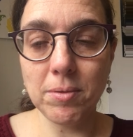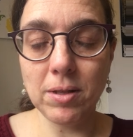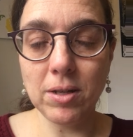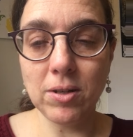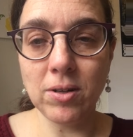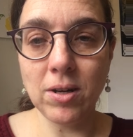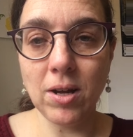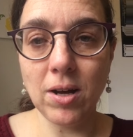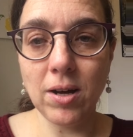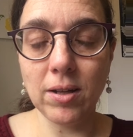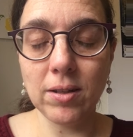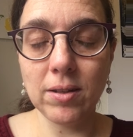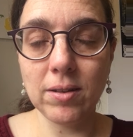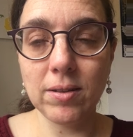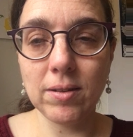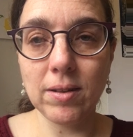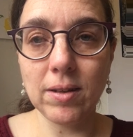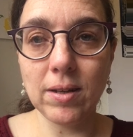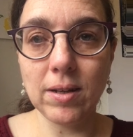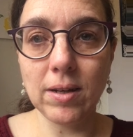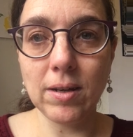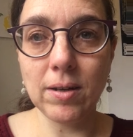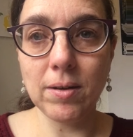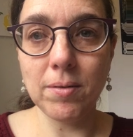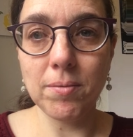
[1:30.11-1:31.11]
They're not
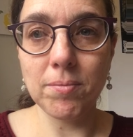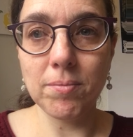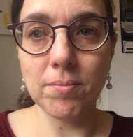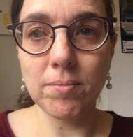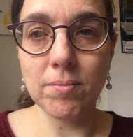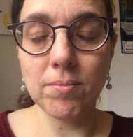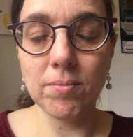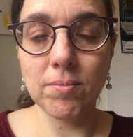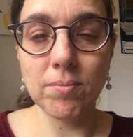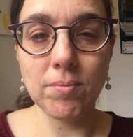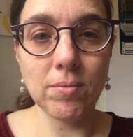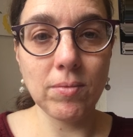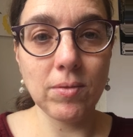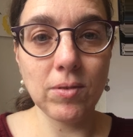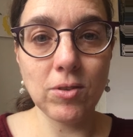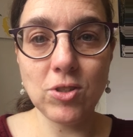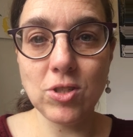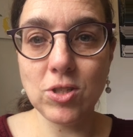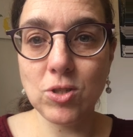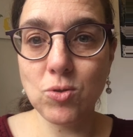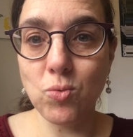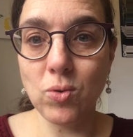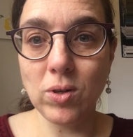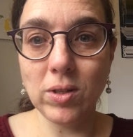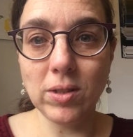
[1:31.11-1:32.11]
um,
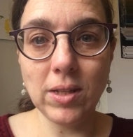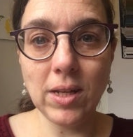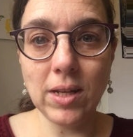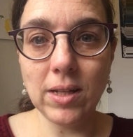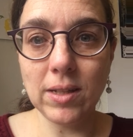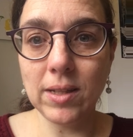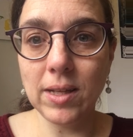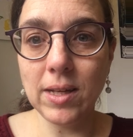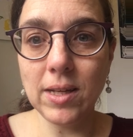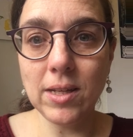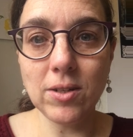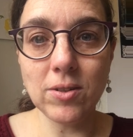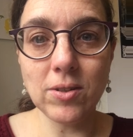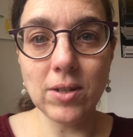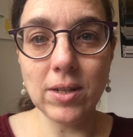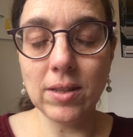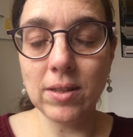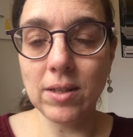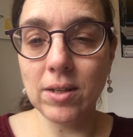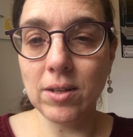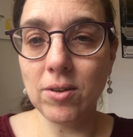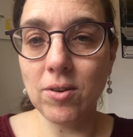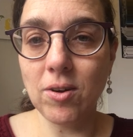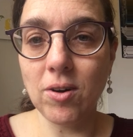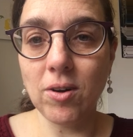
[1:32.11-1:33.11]
just one day later and
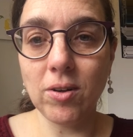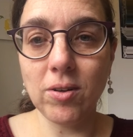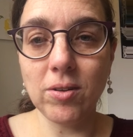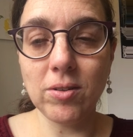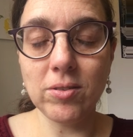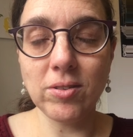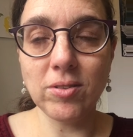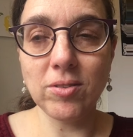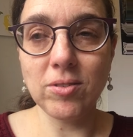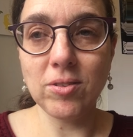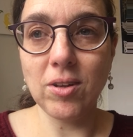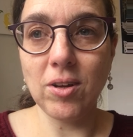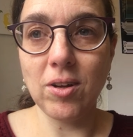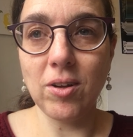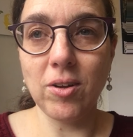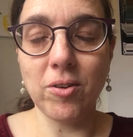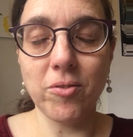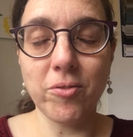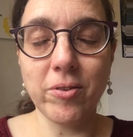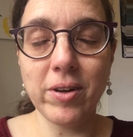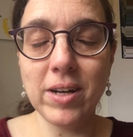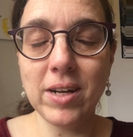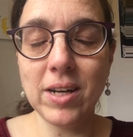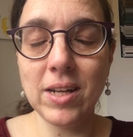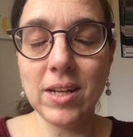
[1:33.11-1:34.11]
they're all
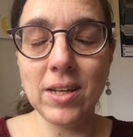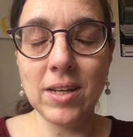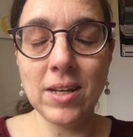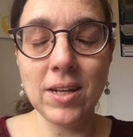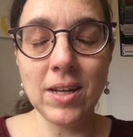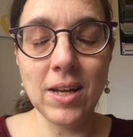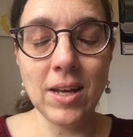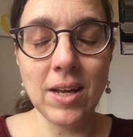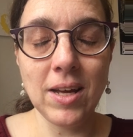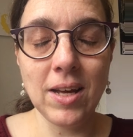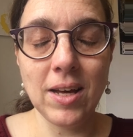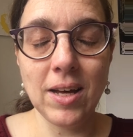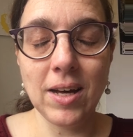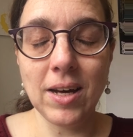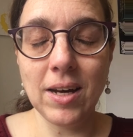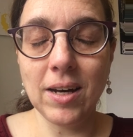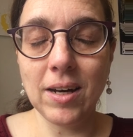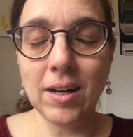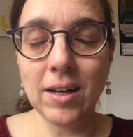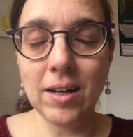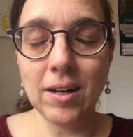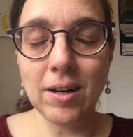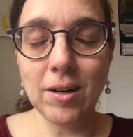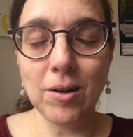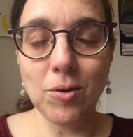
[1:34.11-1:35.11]
already
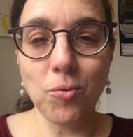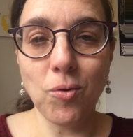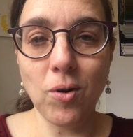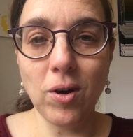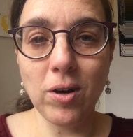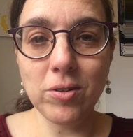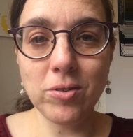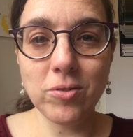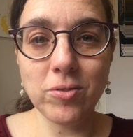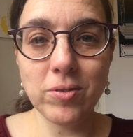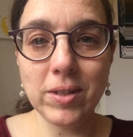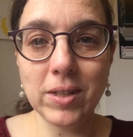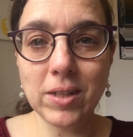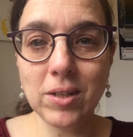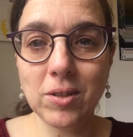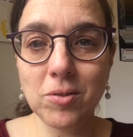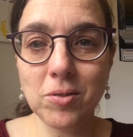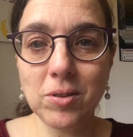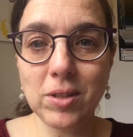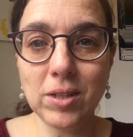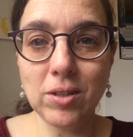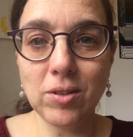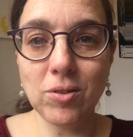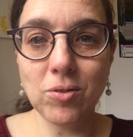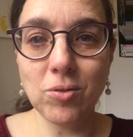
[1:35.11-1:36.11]
uh, wandering
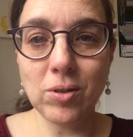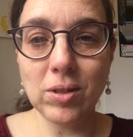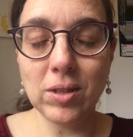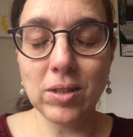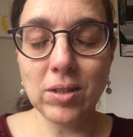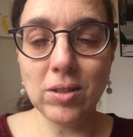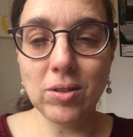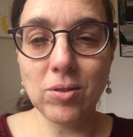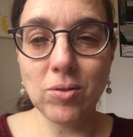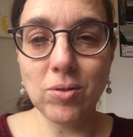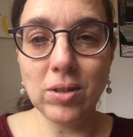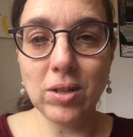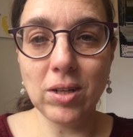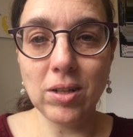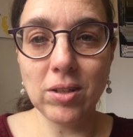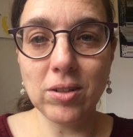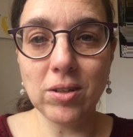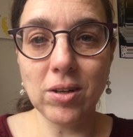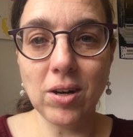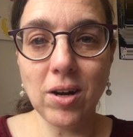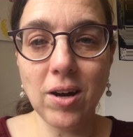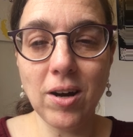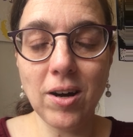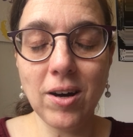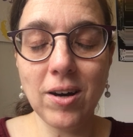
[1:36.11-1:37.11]
to to a, to another
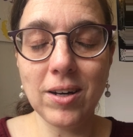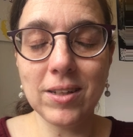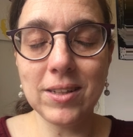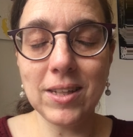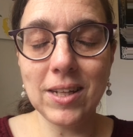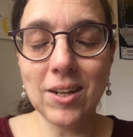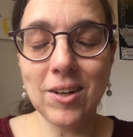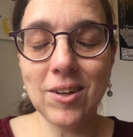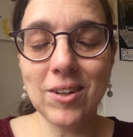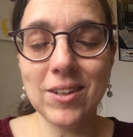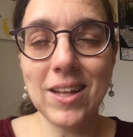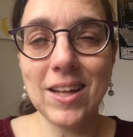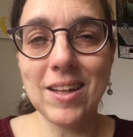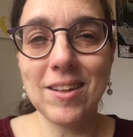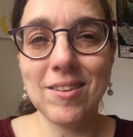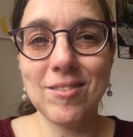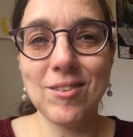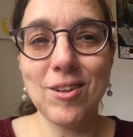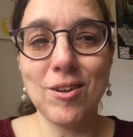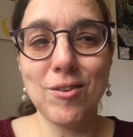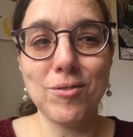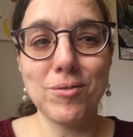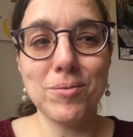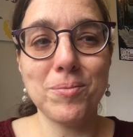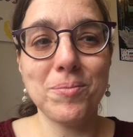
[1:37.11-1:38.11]
god and all that
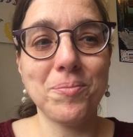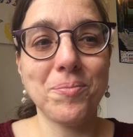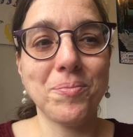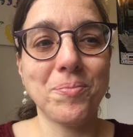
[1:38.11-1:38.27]
stuff.